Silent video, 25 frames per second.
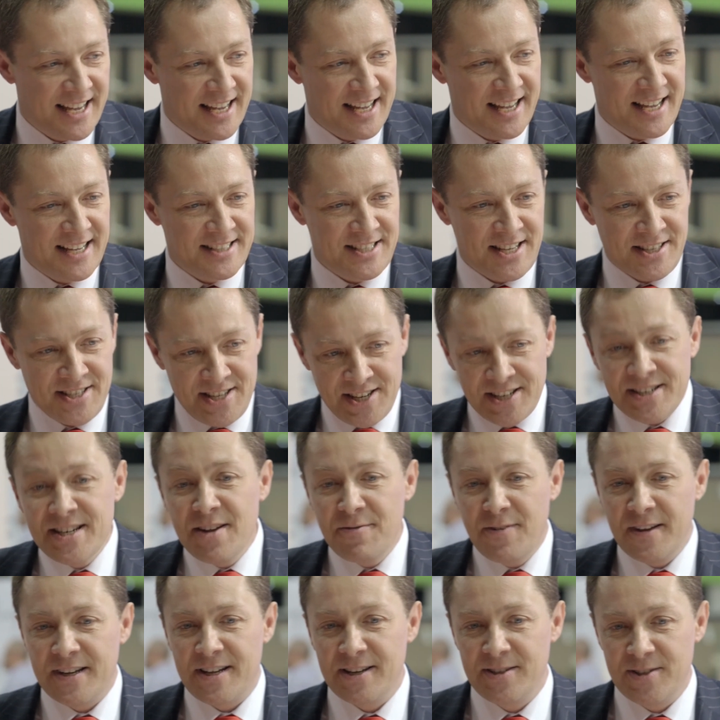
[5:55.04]
a
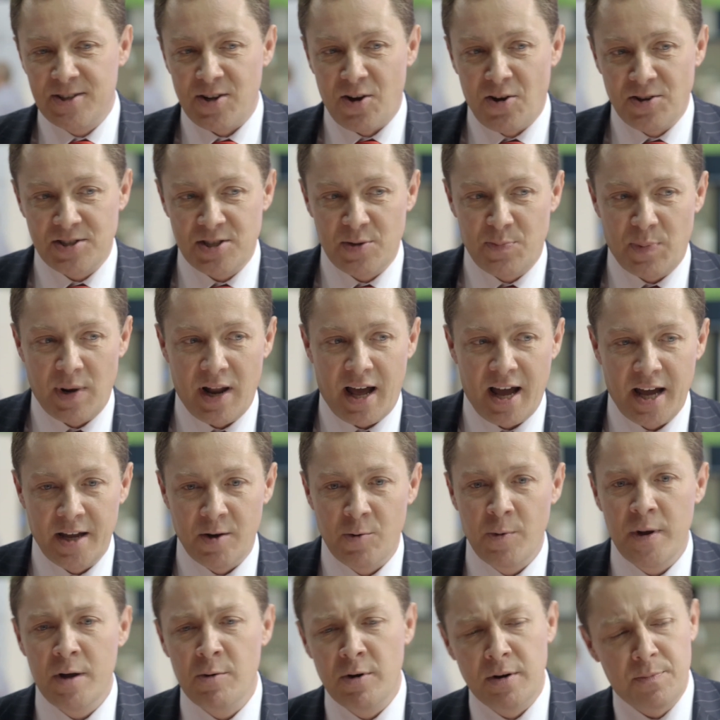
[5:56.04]
significant door supply,
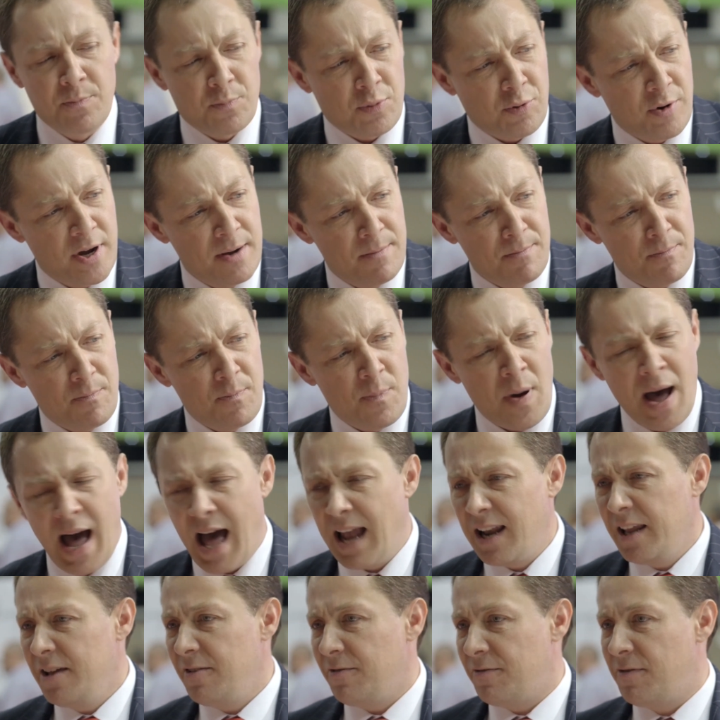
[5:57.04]
we would print
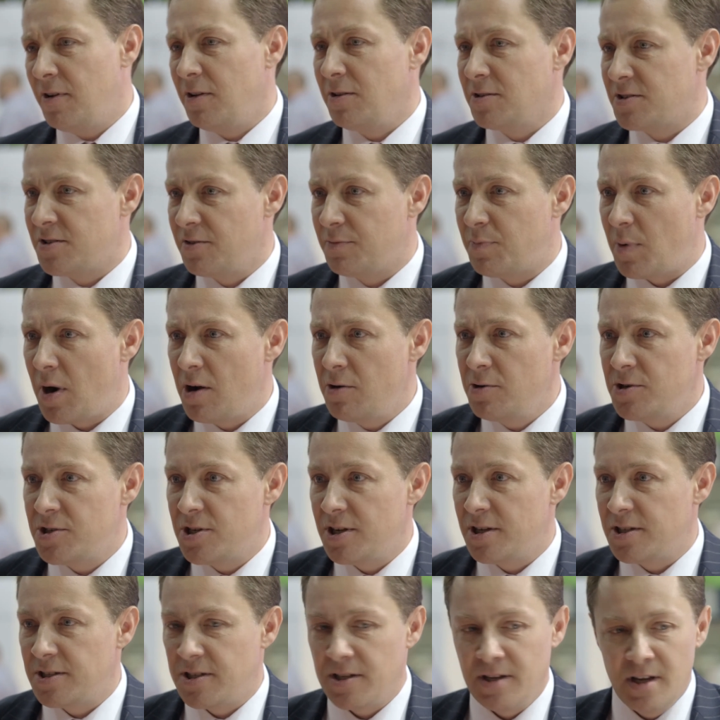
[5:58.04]
palletfuls of
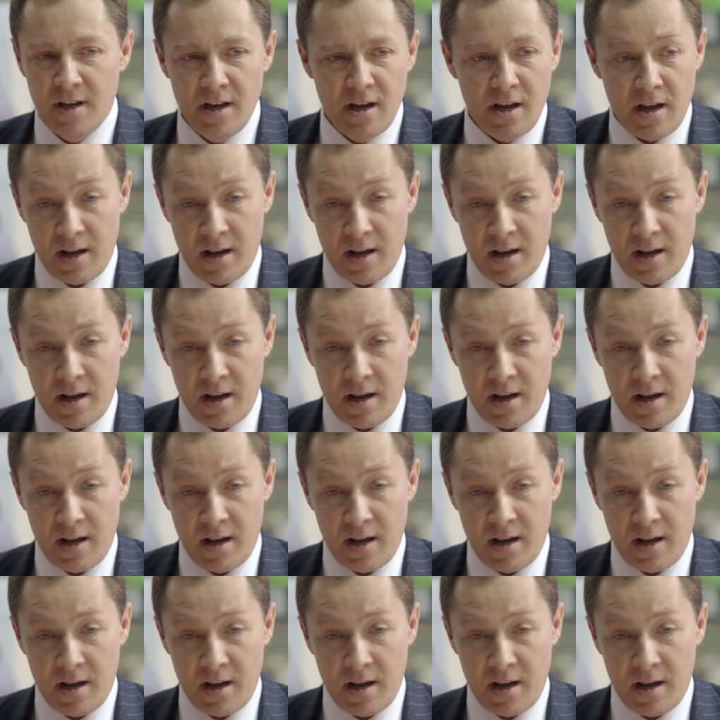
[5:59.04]
brochures,